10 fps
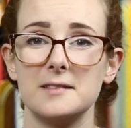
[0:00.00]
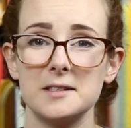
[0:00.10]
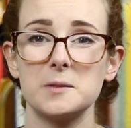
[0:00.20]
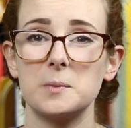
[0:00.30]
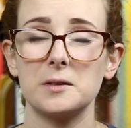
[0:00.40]

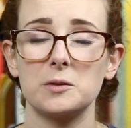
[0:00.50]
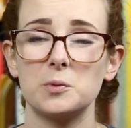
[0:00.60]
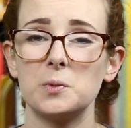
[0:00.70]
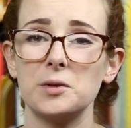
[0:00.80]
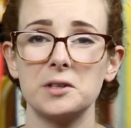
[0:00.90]
This book
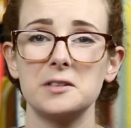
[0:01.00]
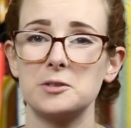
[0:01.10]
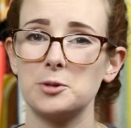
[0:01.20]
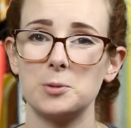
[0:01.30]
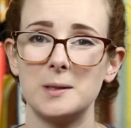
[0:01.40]

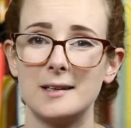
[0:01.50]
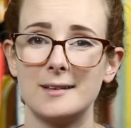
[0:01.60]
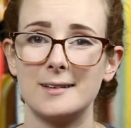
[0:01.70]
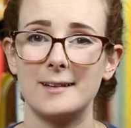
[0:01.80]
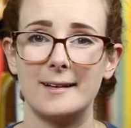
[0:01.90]
really drew me
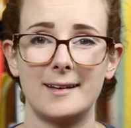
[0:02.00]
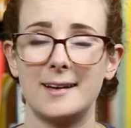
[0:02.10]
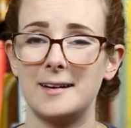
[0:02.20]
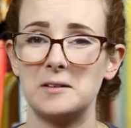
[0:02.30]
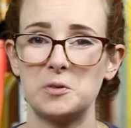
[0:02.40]
in,
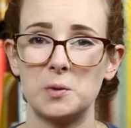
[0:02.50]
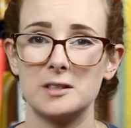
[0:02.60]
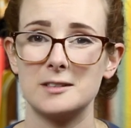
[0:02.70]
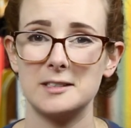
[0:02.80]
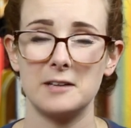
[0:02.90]
and
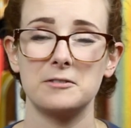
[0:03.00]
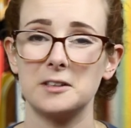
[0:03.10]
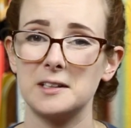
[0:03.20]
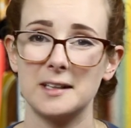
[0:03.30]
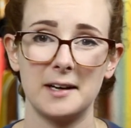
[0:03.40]
we're
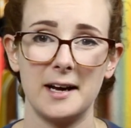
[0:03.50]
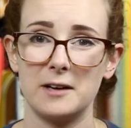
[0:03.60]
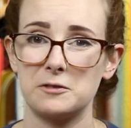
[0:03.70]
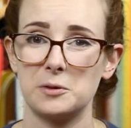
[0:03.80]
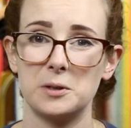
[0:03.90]
definitely gonna
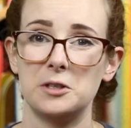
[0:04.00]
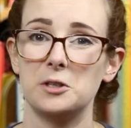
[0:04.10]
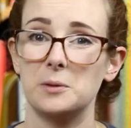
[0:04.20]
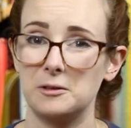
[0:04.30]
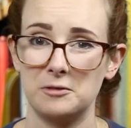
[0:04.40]
have to
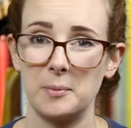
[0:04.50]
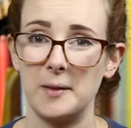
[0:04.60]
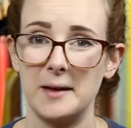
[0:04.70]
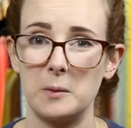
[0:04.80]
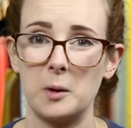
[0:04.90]
renew it from
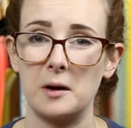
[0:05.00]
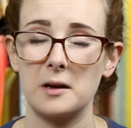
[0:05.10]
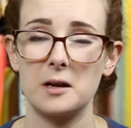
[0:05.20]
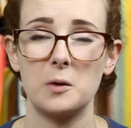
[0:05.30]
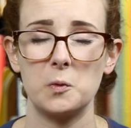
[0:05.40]
the
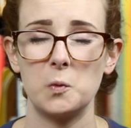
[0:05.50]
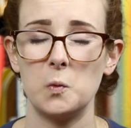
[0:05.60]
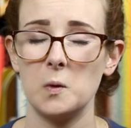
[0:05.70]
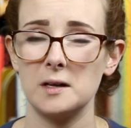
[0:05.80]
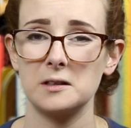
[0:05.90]
library.
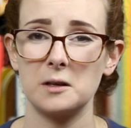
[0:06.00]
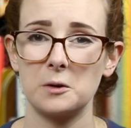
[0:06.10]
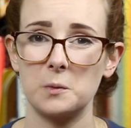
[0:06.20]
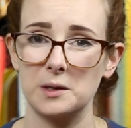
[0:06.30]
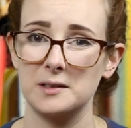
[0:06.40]
One
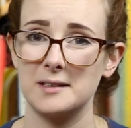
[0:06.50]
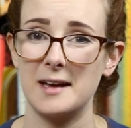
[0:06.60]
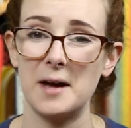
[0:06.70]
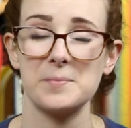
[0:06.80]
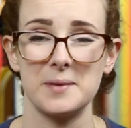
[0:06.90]
go will
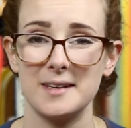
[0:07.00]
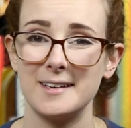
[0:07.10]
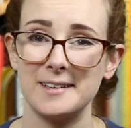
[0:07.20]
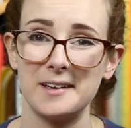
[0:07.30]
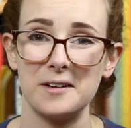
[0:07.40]
not
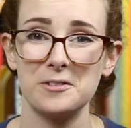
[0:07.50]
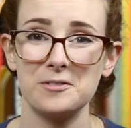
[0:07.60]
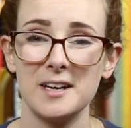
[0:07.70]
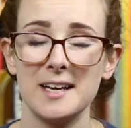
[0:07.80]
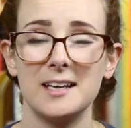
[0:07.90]
be
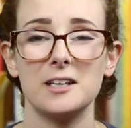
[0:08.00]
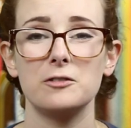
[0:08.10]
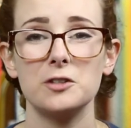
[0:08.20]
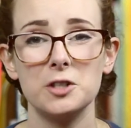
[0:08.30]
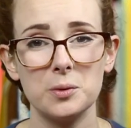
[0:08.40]
enough.
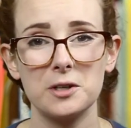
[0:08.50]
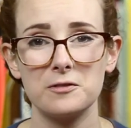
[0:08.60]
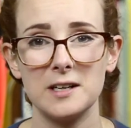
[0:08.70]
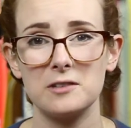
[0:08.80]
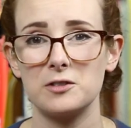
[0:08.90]
If you want
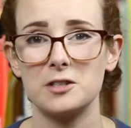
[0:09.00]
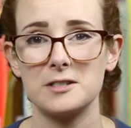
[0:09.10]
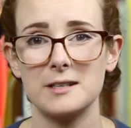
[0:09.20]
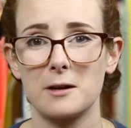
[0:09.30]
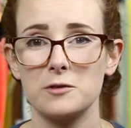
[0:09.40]
to find it for
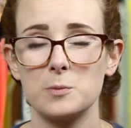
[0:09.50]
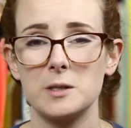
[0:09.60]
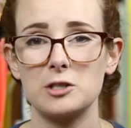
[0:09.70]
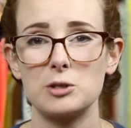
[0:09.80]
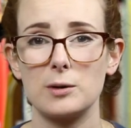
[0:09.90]
yourselves,
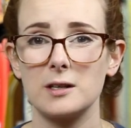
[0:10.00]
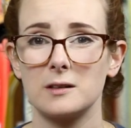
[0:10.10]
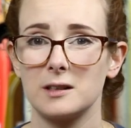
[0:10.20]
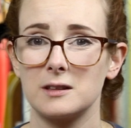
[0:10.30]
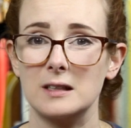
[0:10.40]
be sure to
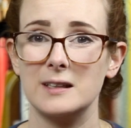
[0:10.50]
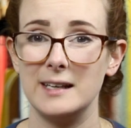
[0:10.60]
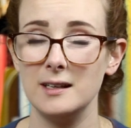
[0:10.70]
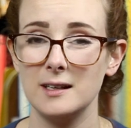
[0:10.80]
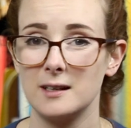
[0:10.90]
click the
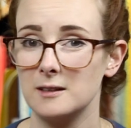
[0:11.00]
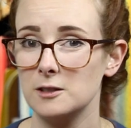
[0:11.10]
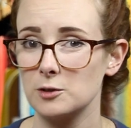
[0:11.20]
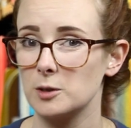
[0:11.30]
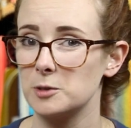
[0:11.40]
link in the
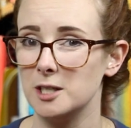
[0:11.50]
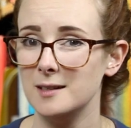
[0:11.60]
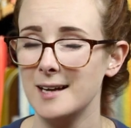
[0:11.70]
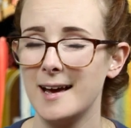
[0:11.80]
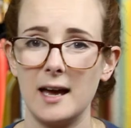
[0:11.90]

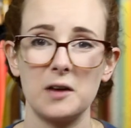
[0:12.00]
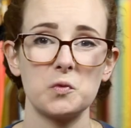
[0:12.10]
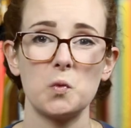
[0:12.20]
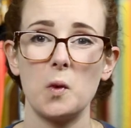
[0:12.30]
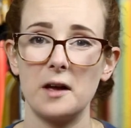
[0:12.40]
description.
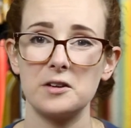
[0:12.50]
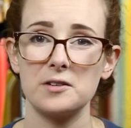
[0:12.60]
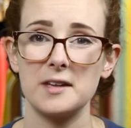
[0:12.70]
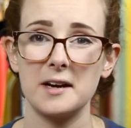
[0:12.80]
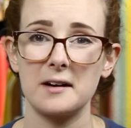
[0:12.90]
And while
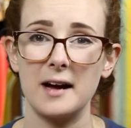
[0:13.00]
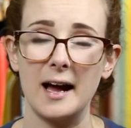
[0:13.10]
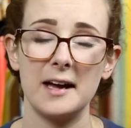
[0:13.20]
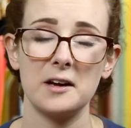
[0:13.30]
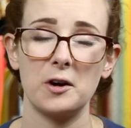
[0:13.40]
you're there,
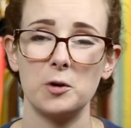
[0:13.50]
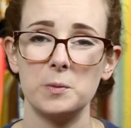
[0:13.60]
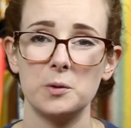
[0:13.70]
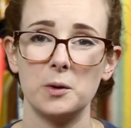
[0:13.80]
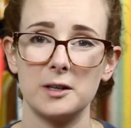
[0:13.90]
I
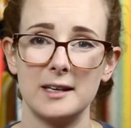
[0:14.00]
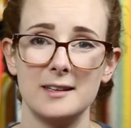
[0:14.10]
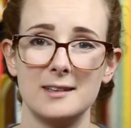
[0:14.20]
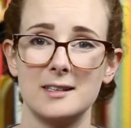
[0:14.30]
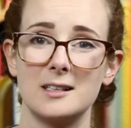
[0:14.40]
hope you will
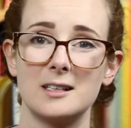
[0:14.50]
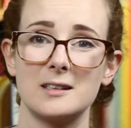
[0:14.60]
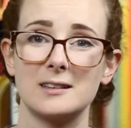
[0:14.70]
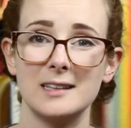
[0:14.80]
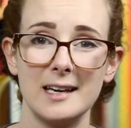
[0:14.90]
hit the
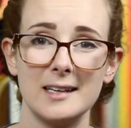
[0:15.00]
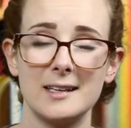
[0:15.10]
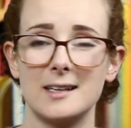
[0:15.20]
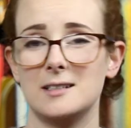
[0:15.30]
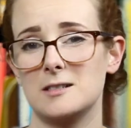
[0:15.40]

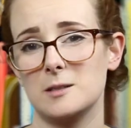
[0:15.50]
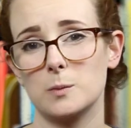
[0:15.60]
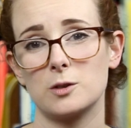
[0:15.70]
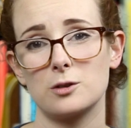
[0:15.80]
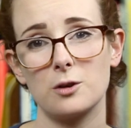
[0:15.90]
like and
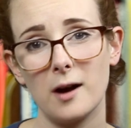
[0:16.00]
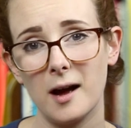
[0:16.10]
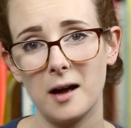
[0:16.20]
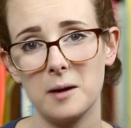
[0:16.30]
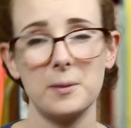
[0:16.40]

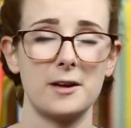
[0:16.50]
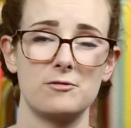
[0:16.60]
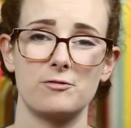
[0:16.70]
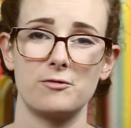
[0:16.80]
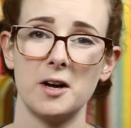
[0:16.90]
subscribe
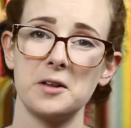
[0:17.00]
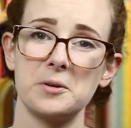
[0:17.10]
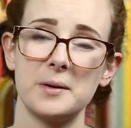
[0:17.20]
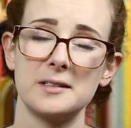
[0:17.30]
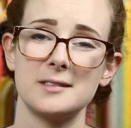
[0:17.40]
and
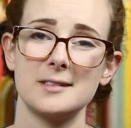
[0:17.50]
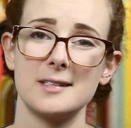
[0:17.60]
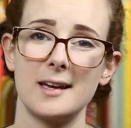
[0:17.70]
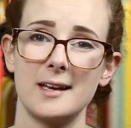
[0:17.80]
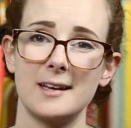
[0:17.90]
follow
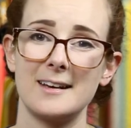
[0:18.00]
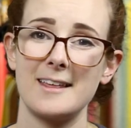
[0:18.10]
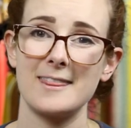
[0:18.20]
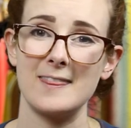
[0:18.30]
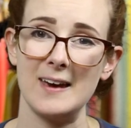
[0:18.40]
buttons, and
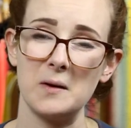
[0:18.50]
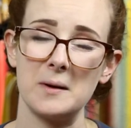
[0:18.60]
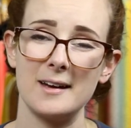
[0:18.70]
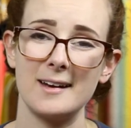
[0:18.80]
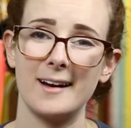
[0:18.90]
that
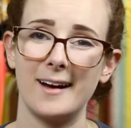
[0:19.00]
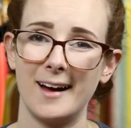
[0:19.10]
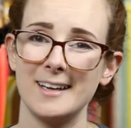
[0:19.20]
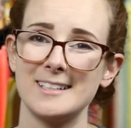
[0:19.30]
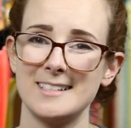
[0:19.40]
way
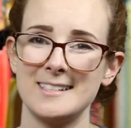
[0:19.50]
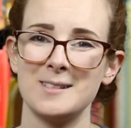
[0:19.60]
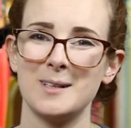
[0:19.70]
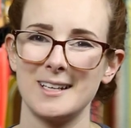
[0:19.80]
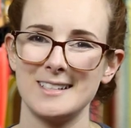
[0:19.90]
I get to
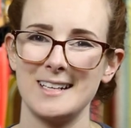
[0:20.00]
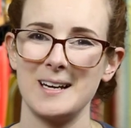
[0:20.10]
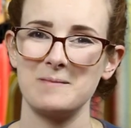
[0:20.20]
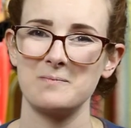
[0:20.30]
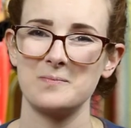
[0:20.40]
see you next
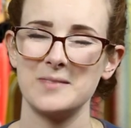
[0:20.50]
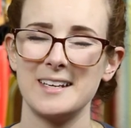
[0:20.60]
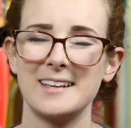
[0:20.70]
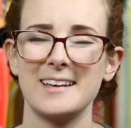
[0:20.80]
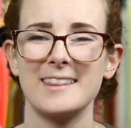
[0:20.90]
time.
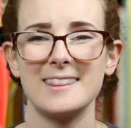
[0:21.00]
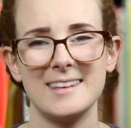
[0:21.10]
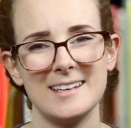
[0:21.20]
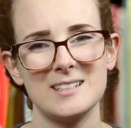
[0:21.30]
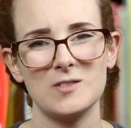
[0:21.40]

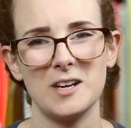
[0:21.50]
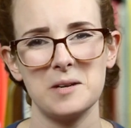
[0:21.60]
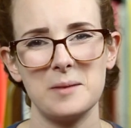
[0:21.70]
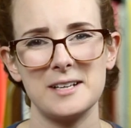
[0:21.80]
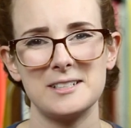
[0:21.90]
Thanks
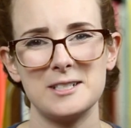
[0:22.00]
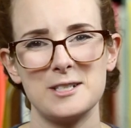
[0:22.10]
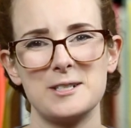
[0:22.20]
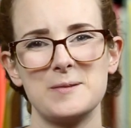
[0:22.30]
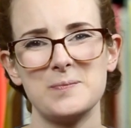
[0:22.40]
very much.